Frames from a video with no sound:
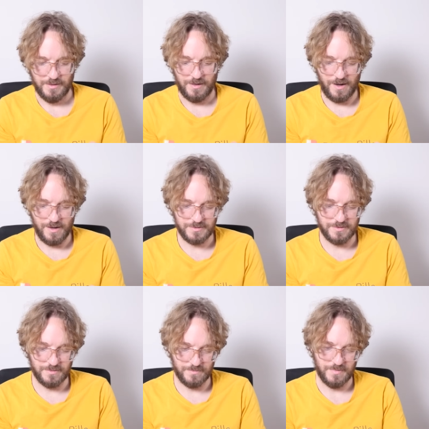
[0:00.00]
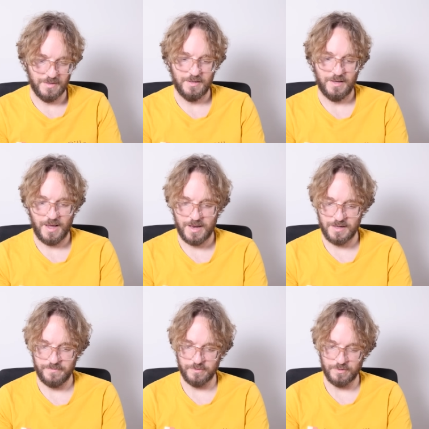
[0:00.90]
Awesome!
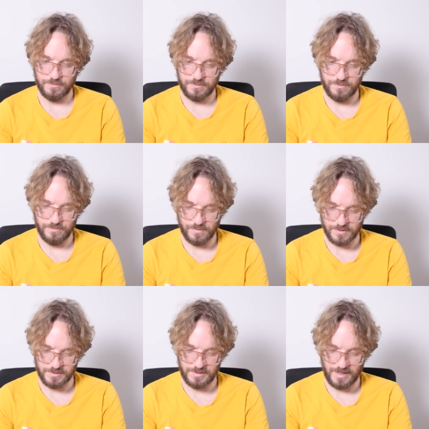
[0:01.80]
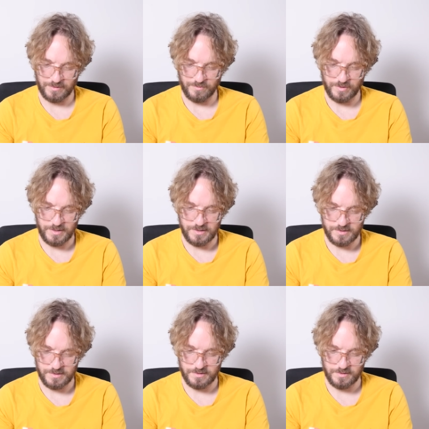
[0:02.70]
And if you go towards the end of the
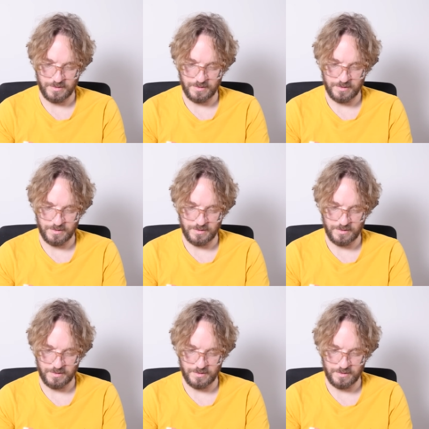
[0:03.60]
year,